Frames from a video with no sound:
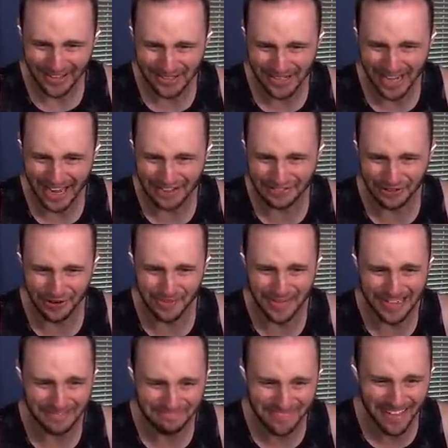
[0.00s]
else you got for
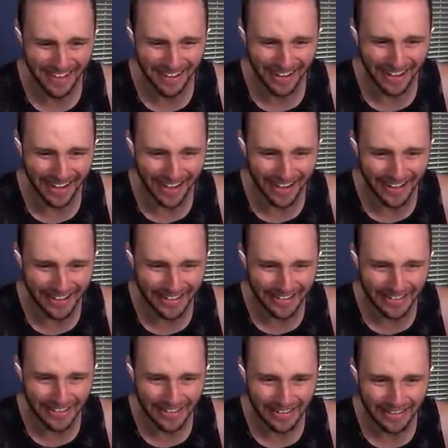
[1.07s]
me? Uh,
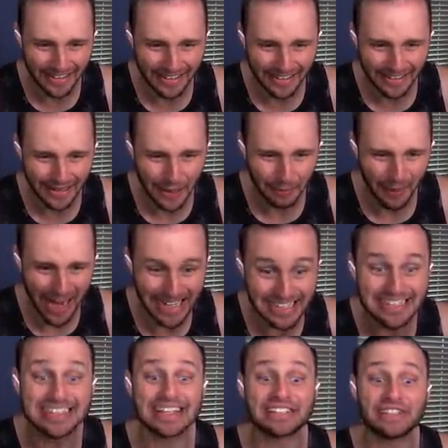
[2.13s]
mine
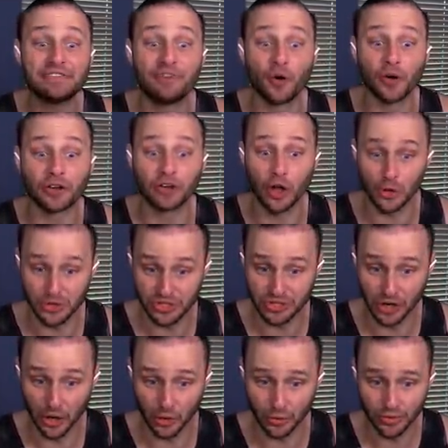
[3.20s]
64
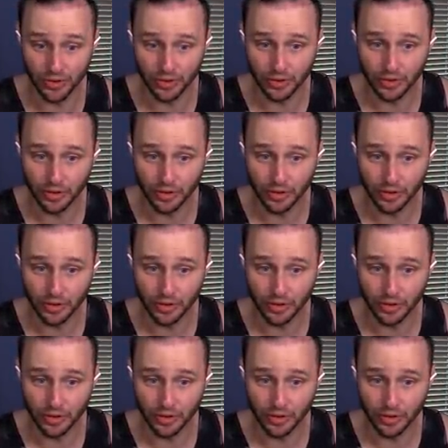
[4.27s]
glowstone,